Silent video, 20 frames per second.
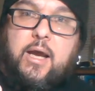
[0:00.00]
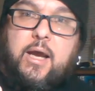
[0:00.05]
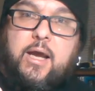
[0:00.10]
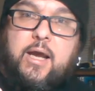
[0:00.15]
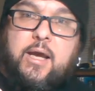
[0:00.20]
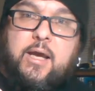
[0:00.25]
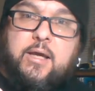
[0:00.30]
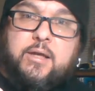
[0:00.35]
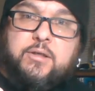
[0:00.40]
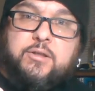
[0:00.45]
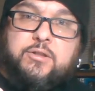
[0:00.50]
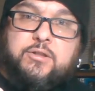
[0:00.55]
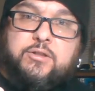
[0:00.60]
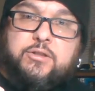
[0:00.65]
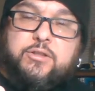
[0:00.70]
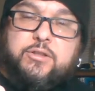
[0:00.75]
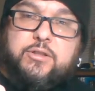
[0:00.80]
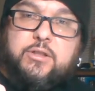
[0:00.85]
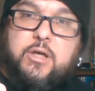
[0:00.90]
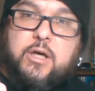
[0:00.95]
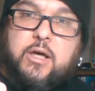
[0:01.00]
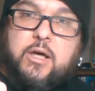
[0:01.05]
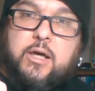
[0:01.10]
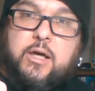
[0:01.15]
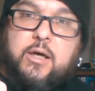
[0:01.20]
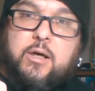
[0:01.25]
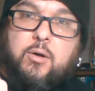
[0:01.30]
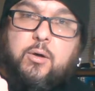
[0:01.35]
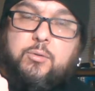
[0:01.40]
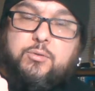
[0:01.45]
And
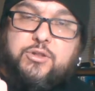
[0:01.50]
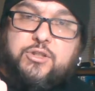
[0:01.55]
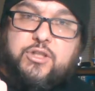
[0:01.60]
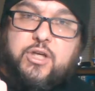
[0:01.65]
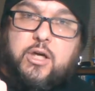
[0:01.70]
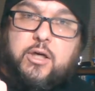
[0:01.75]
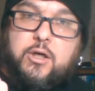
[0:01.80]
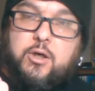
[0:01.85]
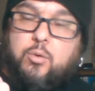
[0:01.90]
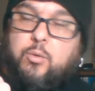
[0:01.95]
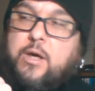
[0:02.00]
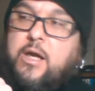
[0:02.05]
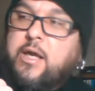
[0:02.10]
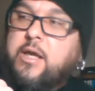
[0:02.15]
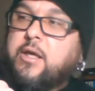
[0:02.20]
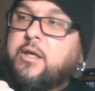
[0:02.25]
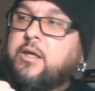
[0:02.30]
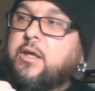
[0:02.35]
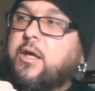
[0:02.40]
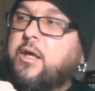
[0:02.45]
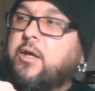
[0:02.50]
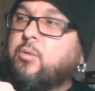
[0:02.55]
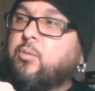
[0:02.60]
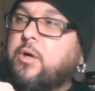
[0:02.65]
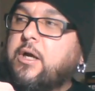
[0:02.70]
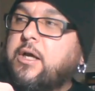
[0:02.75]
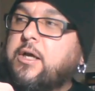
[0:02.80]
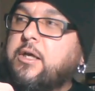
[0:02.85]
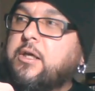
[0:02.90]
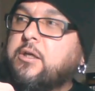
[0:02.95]
I was talking to Ryan, and
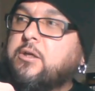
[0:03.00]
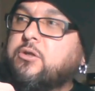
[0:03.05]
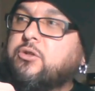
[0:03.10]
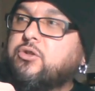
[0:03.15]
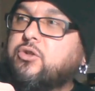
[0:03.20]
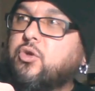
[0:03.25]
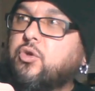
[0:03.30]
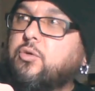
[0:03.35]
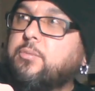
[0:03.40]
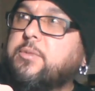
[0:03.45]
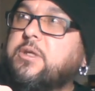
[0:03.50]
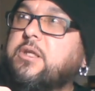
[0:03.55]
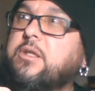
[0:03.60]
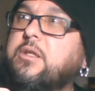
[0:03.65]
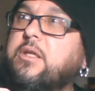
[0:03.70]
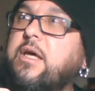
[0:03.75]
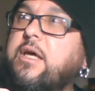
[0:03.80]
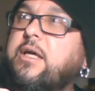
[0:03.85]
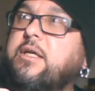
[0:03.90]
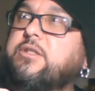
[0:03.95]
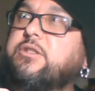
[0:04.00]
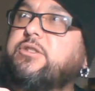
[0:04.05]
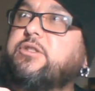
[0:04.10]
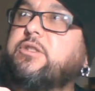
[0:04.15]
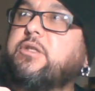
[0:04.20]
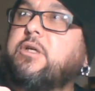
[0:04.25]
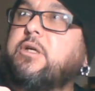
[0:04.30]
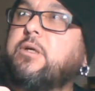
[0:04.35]
Ryan told me that